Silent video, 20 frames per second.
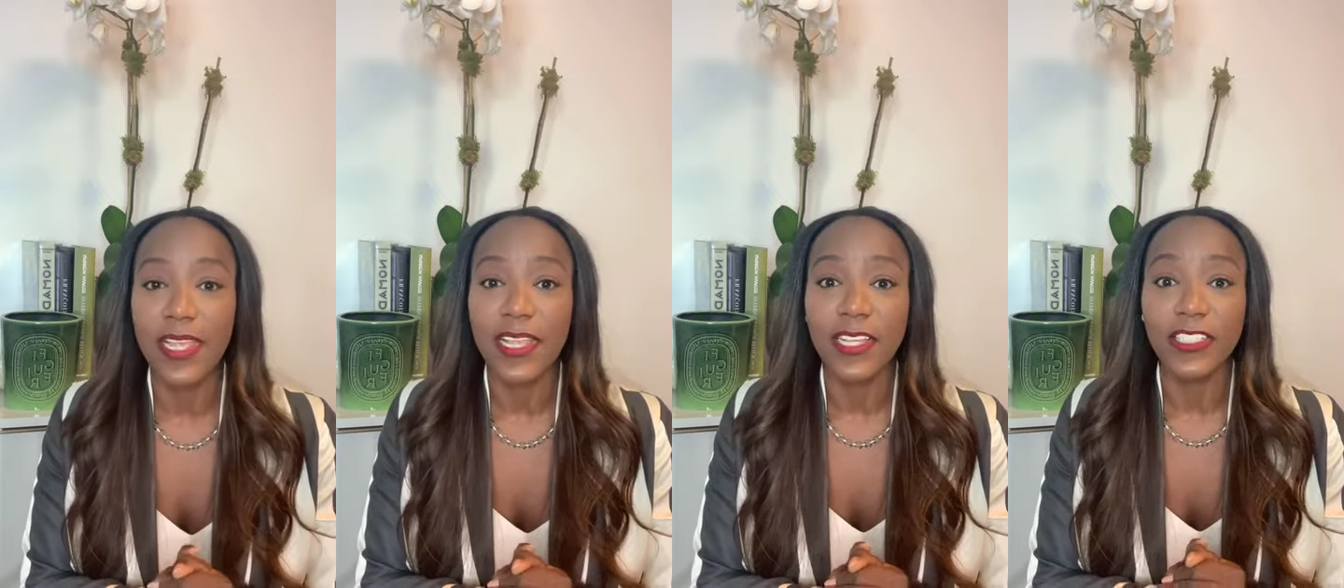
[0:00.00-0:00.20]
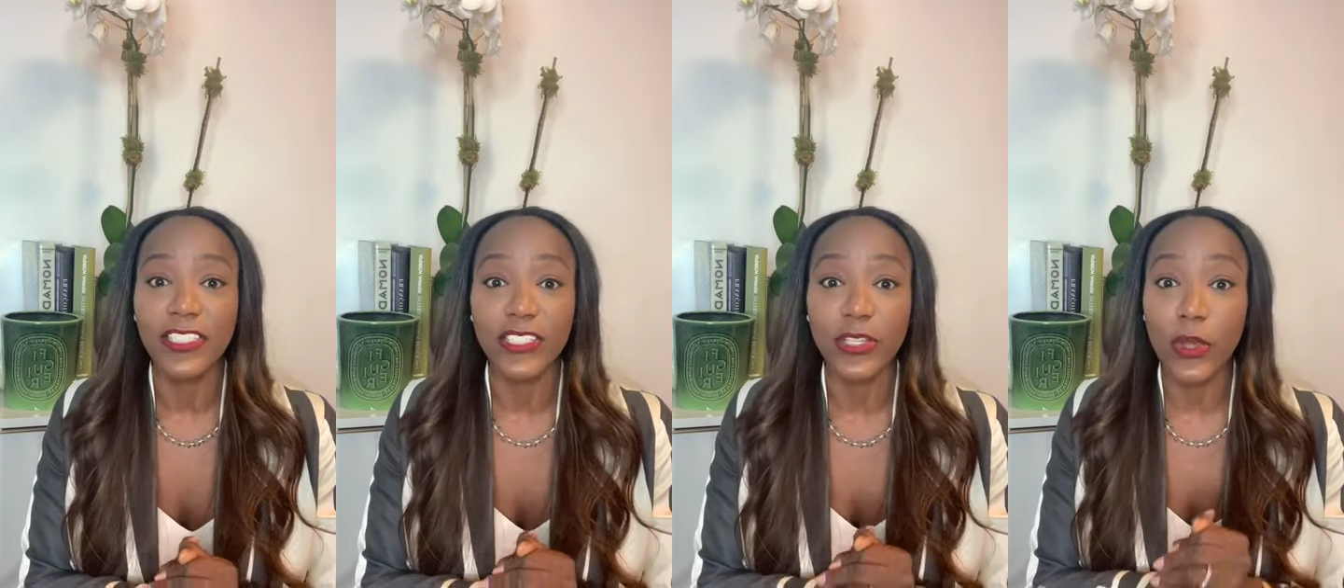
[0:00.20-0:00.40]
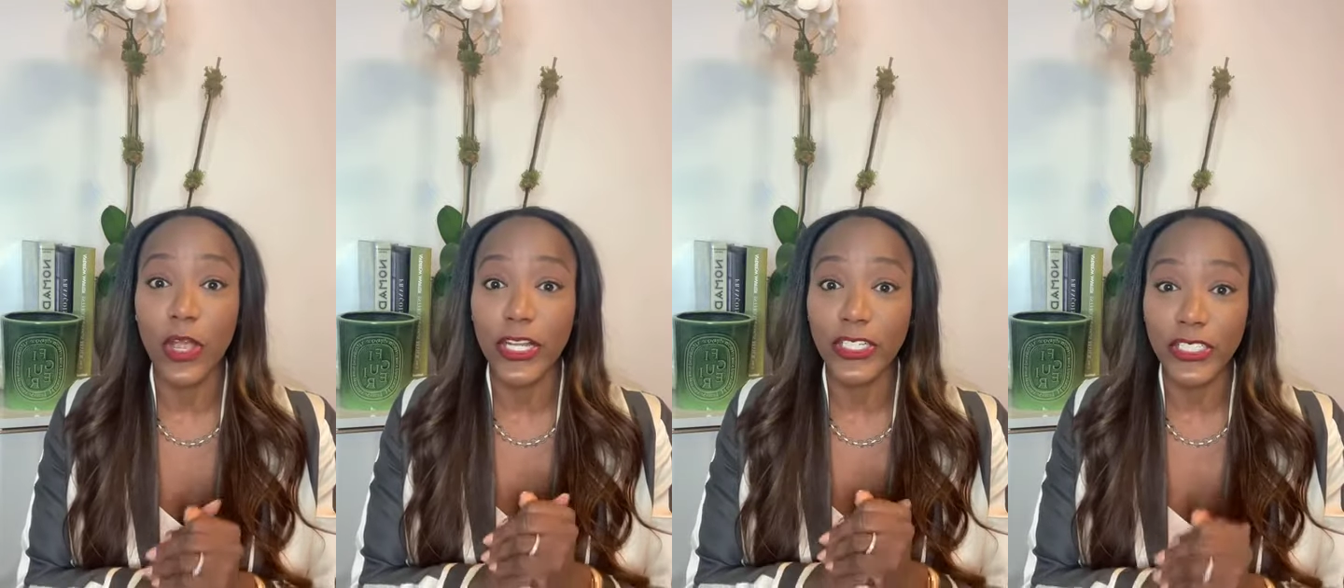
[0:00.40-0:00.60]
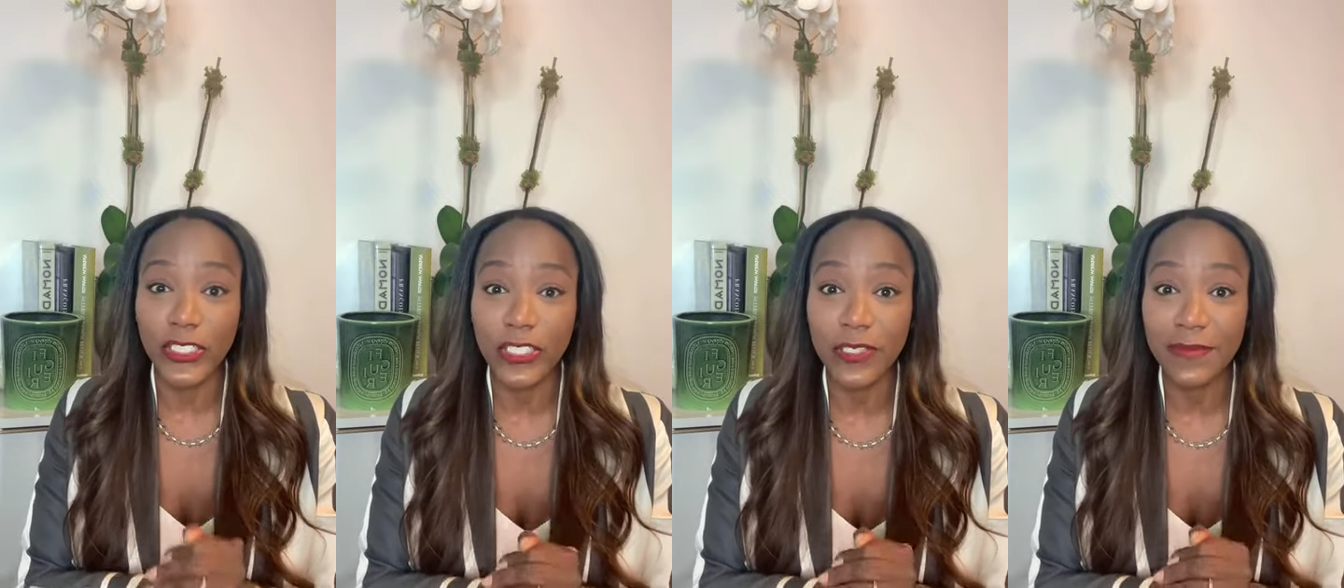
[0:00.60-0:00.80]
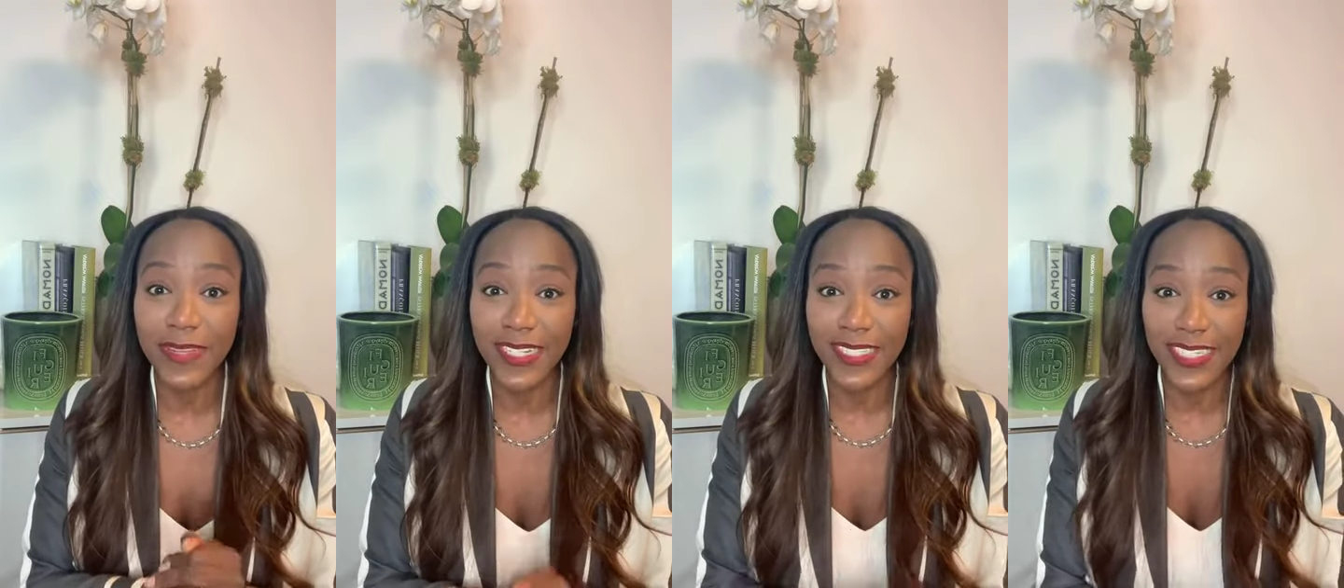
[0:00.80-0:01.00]
so our
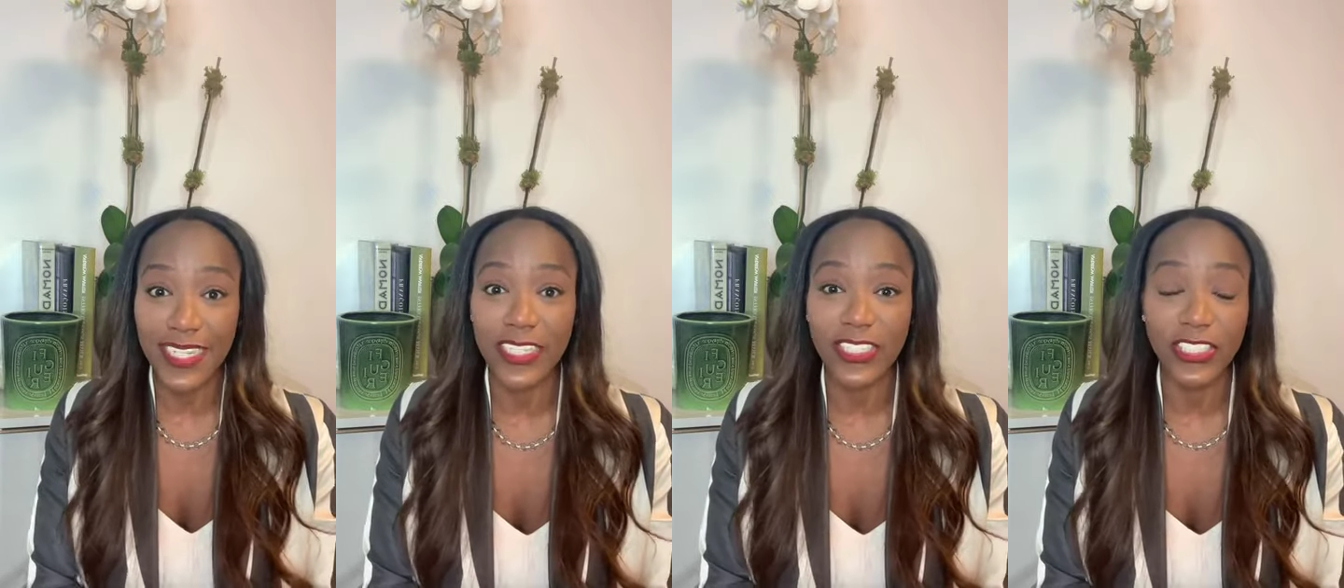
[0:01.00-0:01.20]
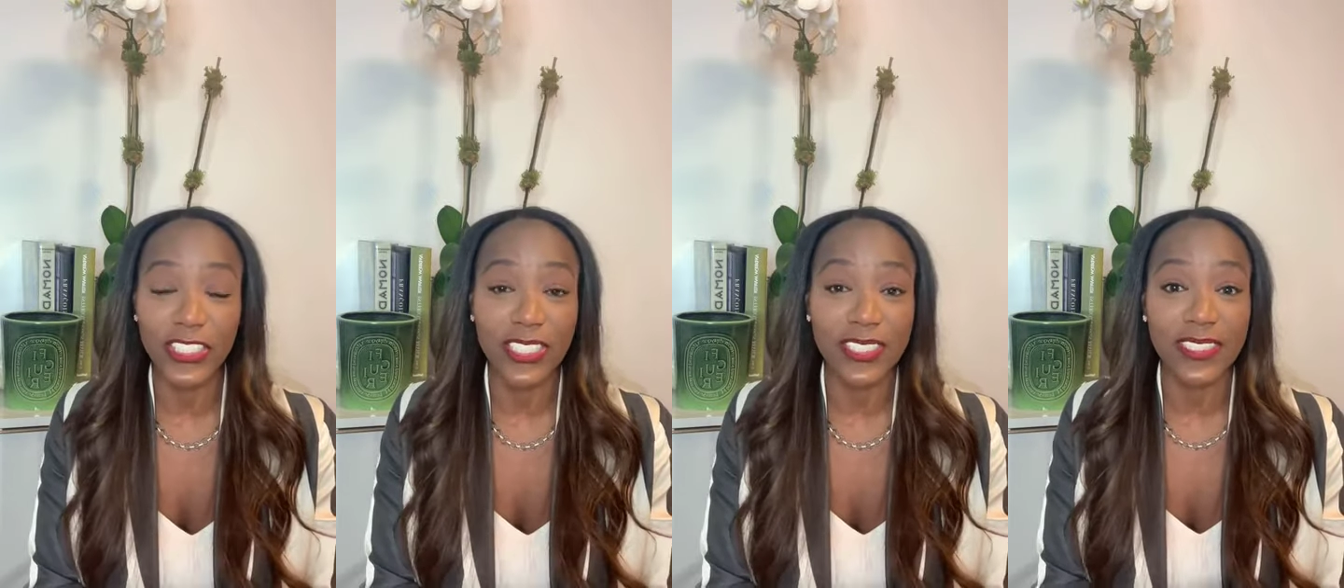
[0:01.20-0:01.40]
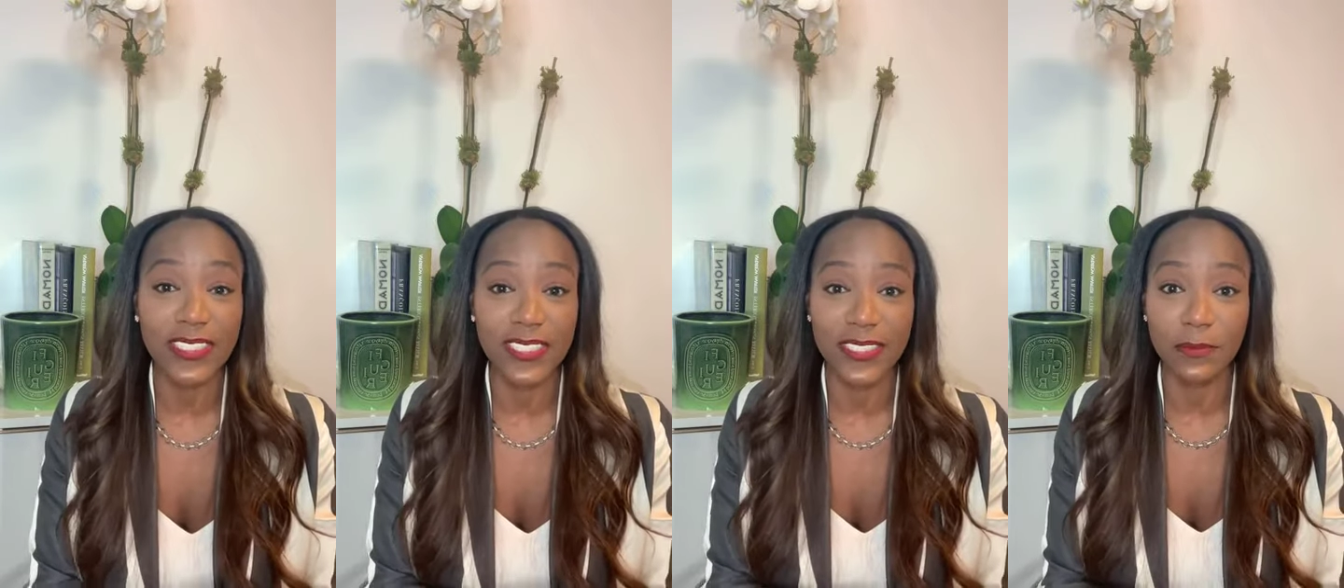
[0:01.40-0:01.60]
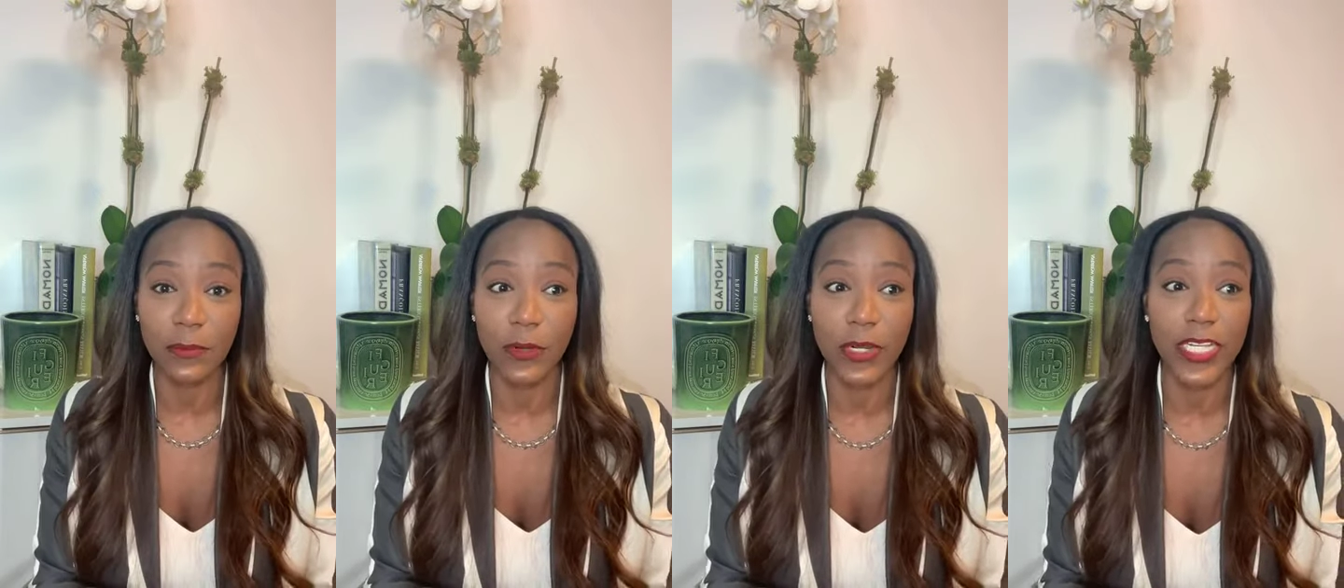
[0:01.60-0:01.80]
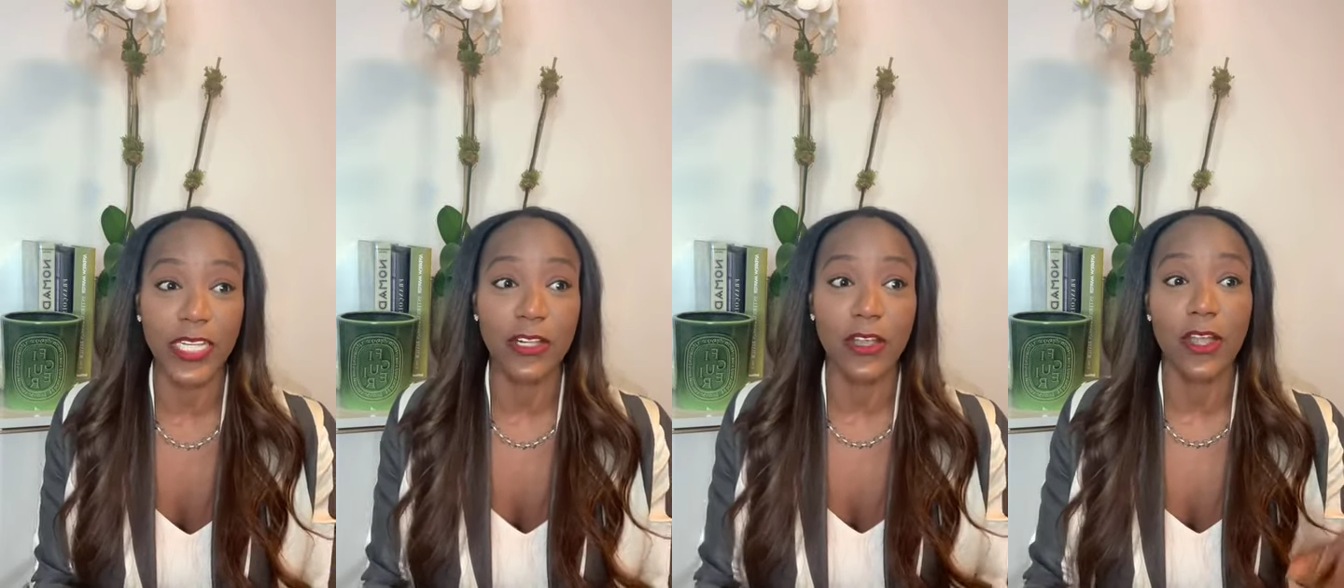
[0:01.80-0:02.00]
two meditations this
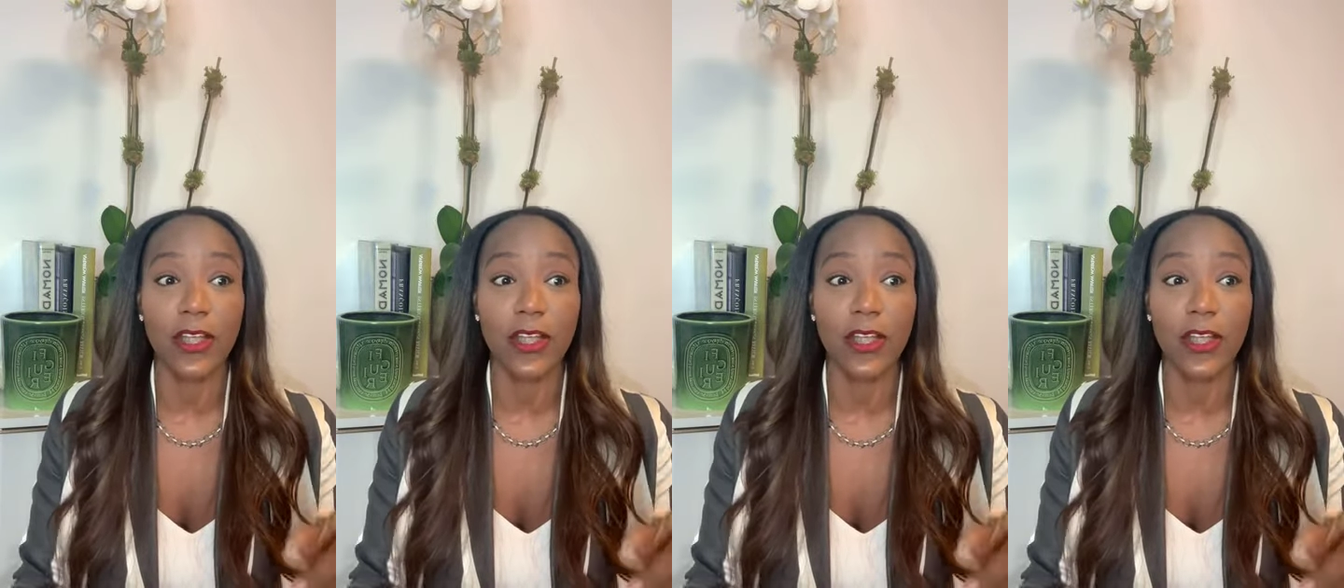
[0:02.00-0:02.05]
morning